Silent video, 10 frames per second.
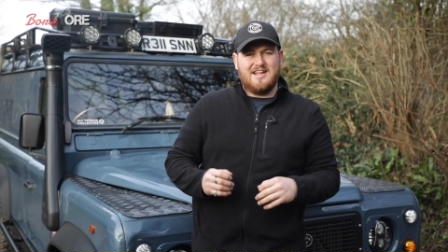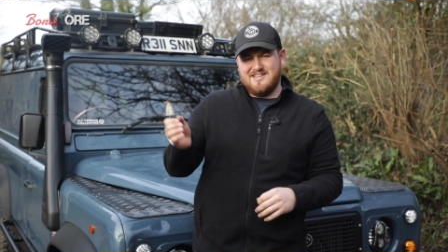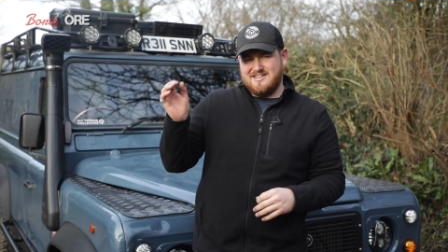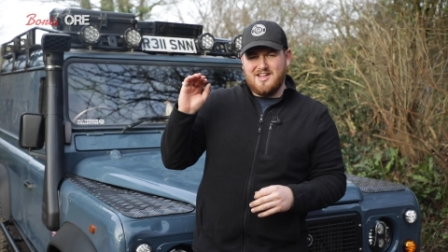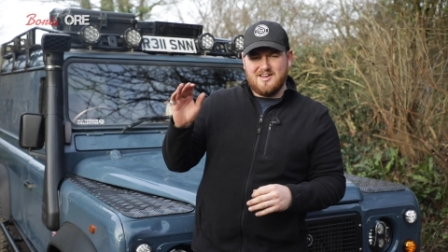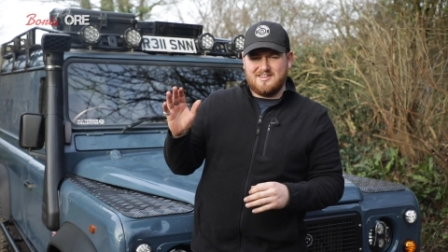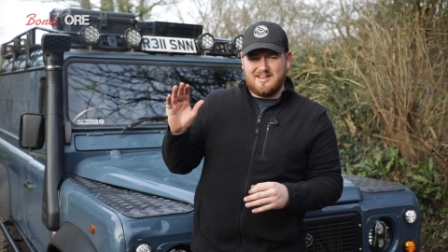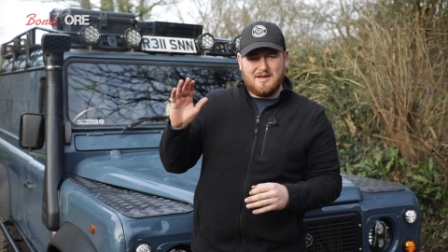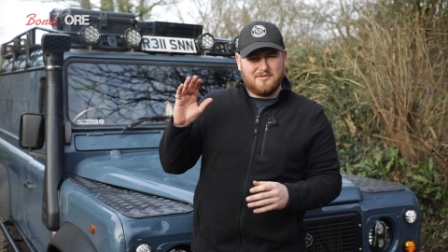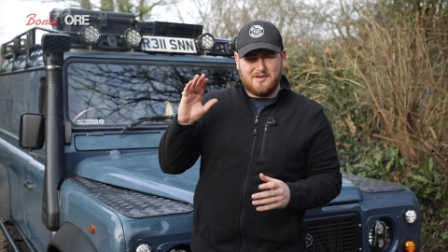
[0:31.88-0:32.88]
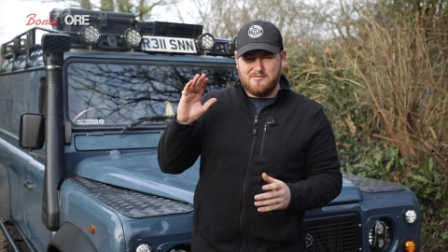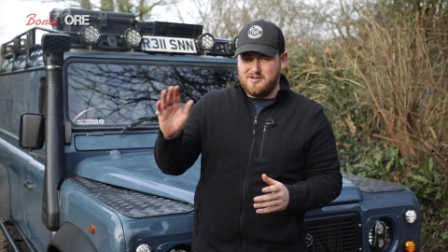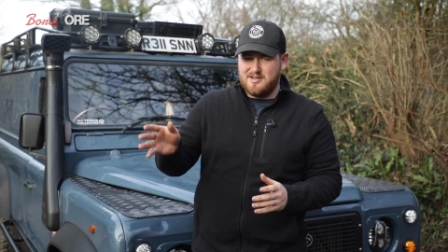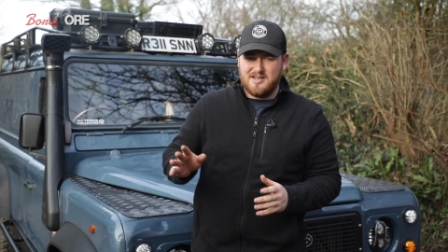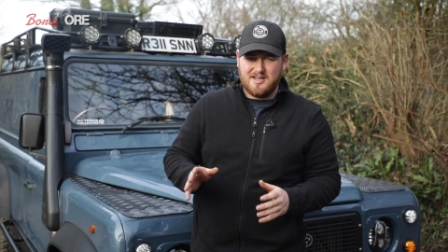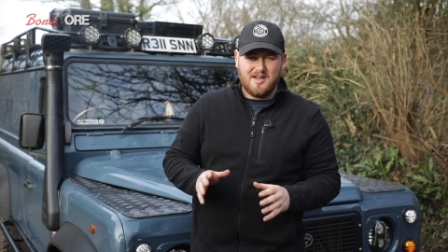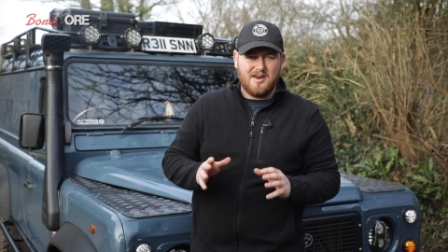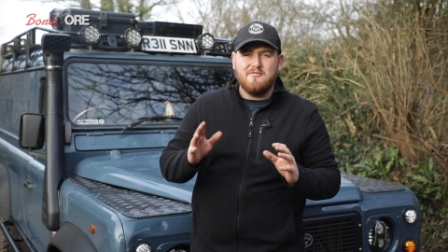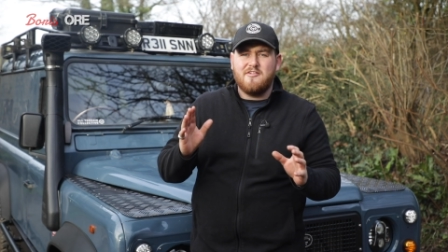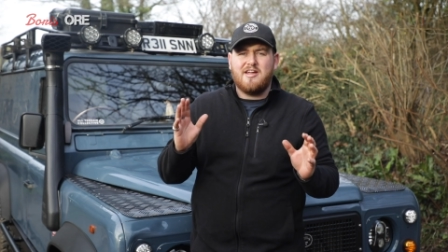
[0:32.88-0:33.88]
it's lasting absolutely brilliantly
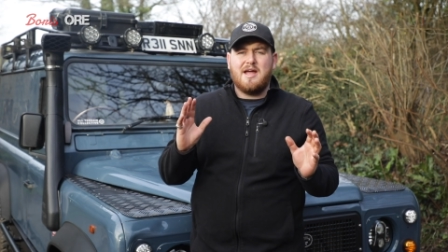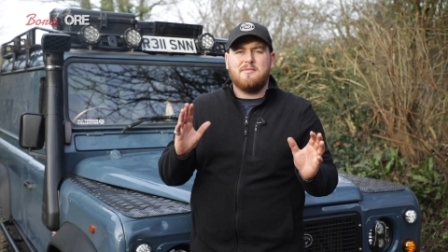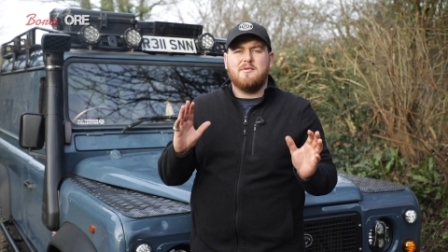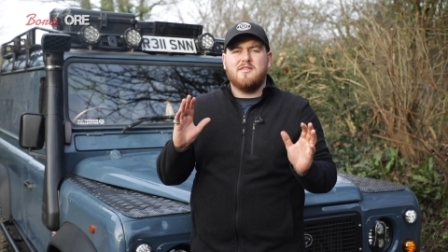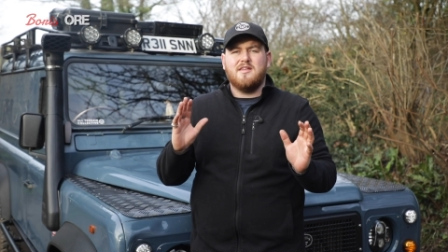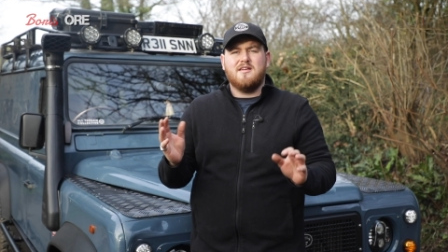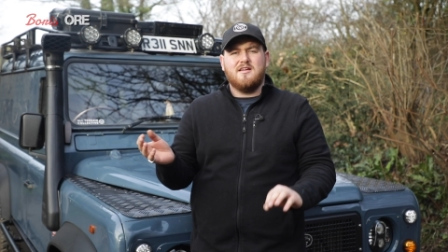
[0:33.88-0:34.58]
and I'm very happy with it.